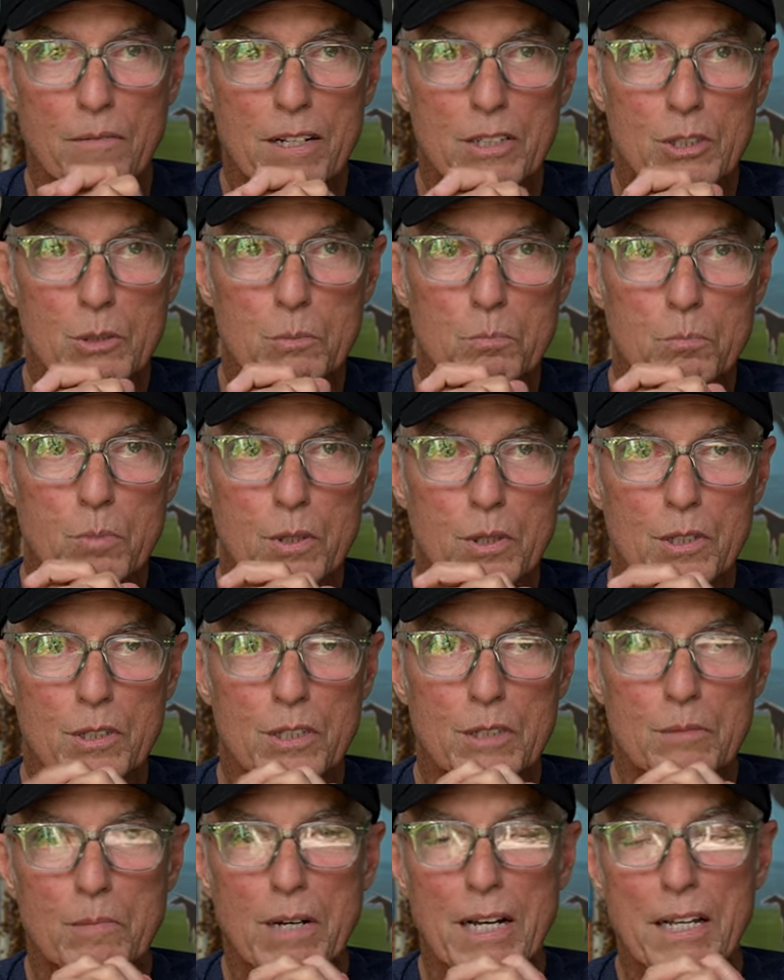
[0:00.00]
and it's
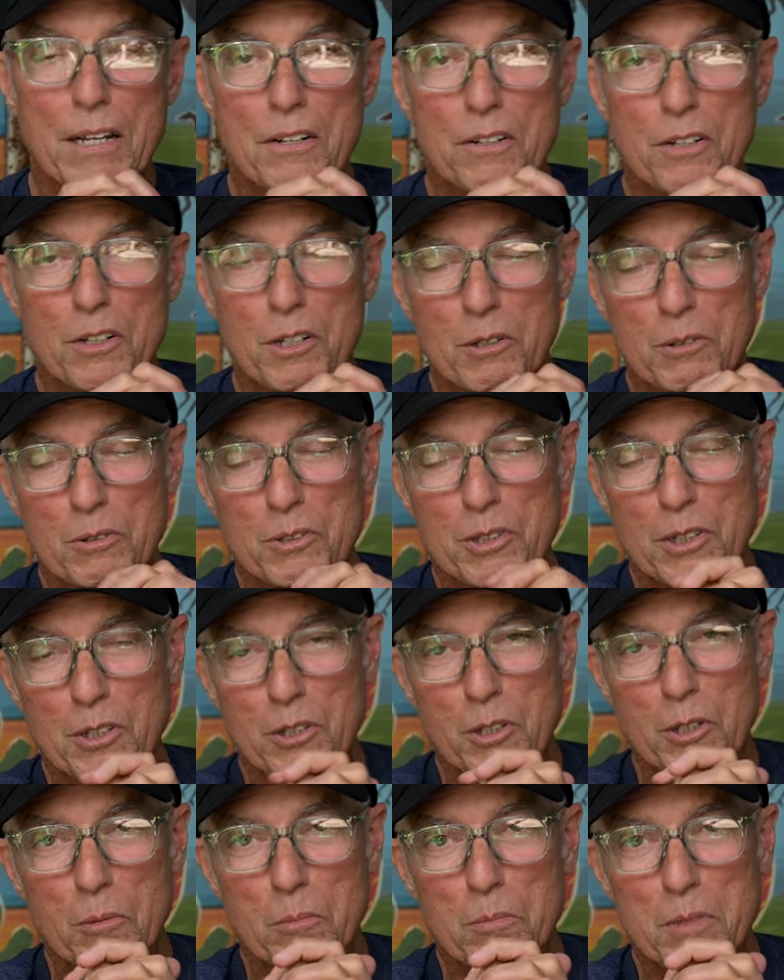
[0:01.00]
building my nerves a
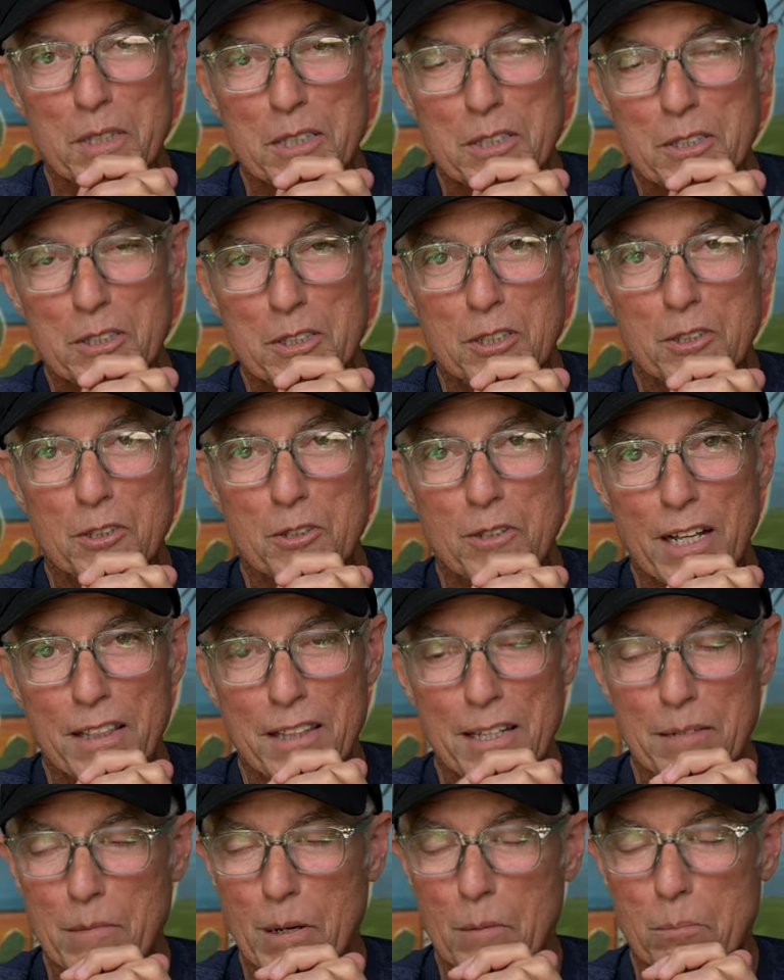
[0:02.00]
little bit too. I
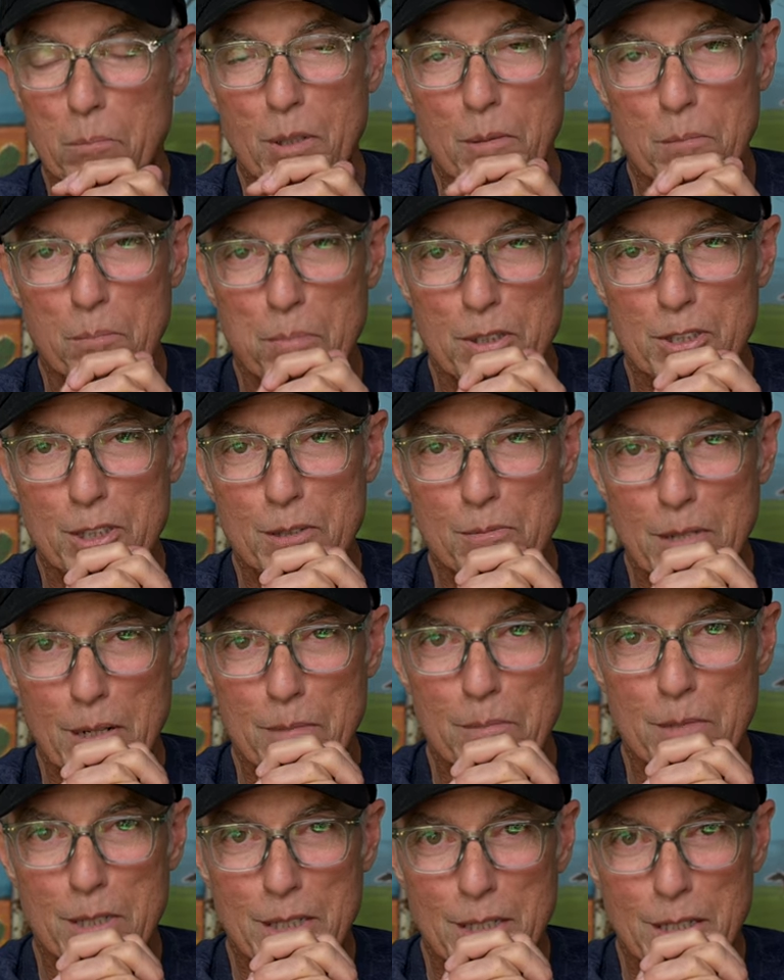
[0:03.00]
think my blood pressure
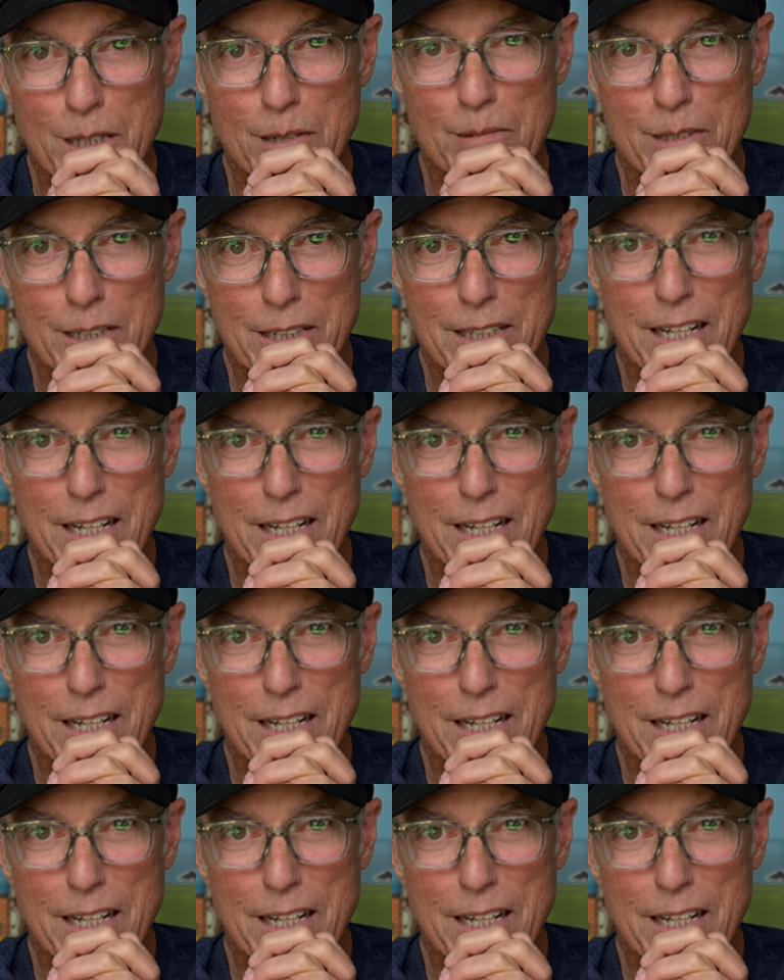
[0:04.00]
might be up.